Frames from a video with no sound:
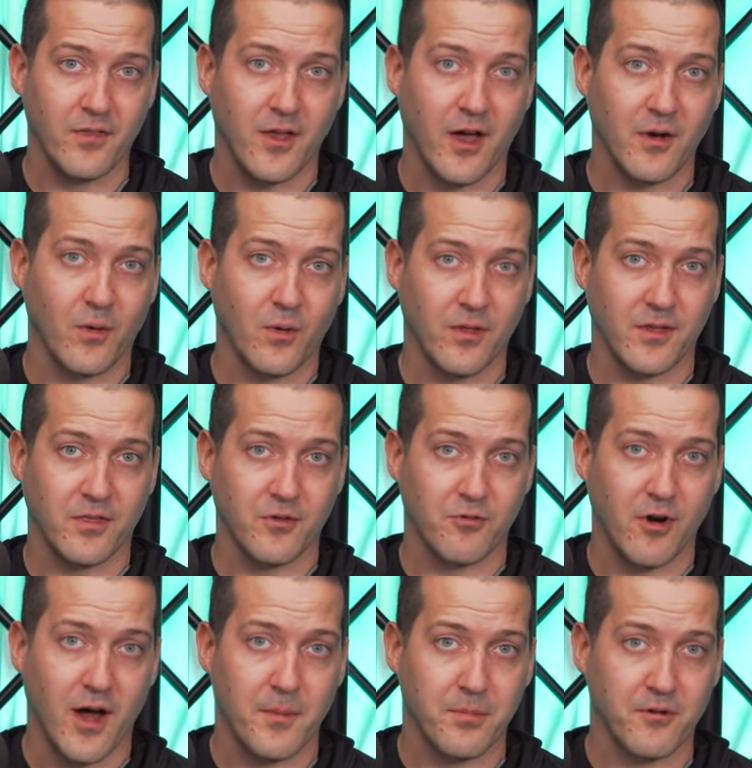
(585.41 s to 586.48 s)
Not only the
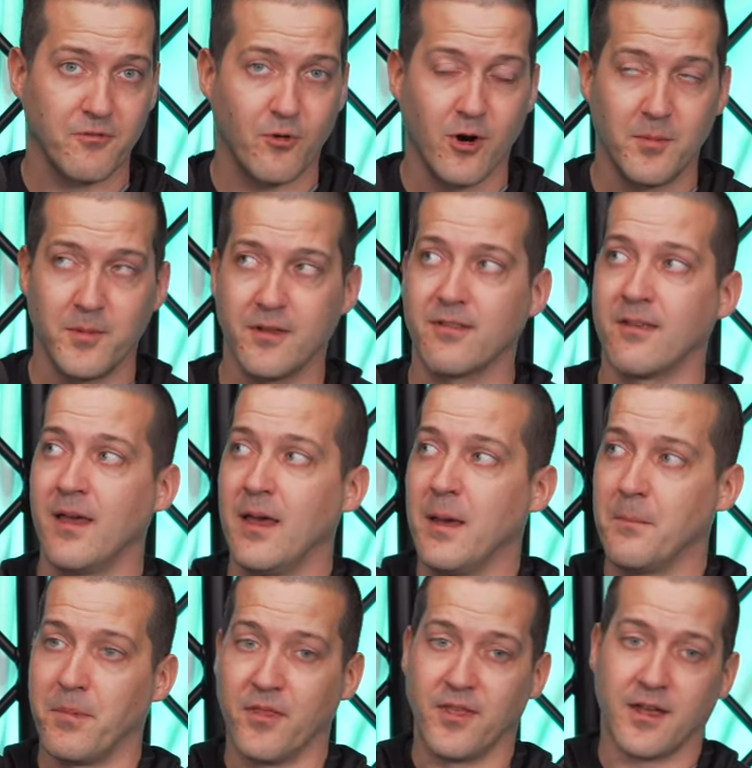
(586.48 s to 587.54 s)
raw performance,
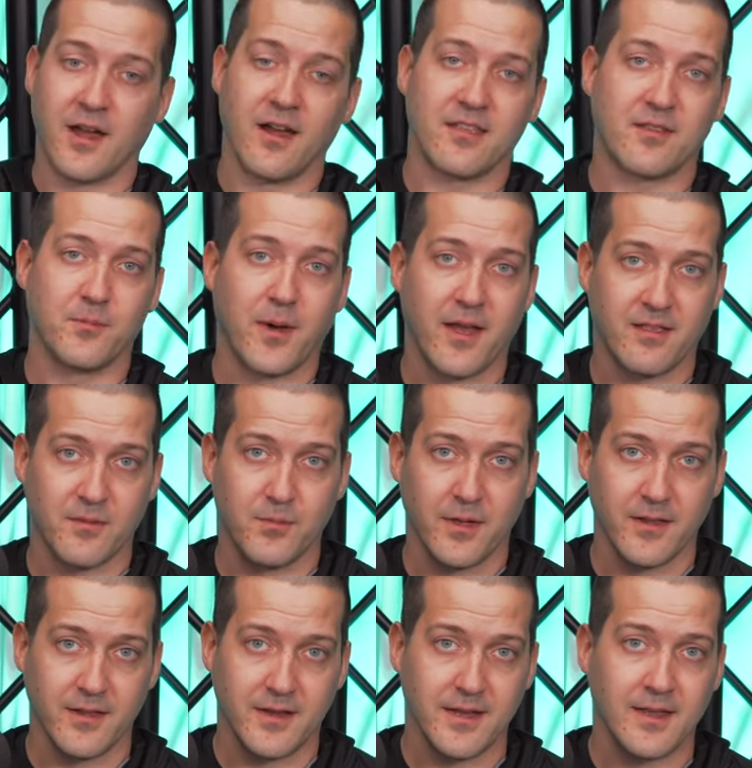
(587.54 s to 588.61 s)
but the
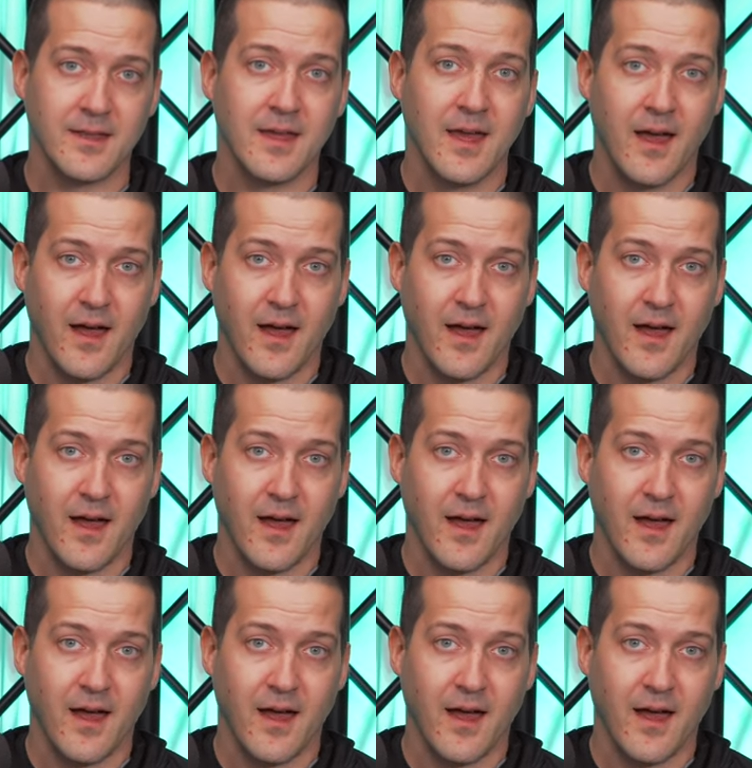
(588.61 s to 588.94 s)
customizability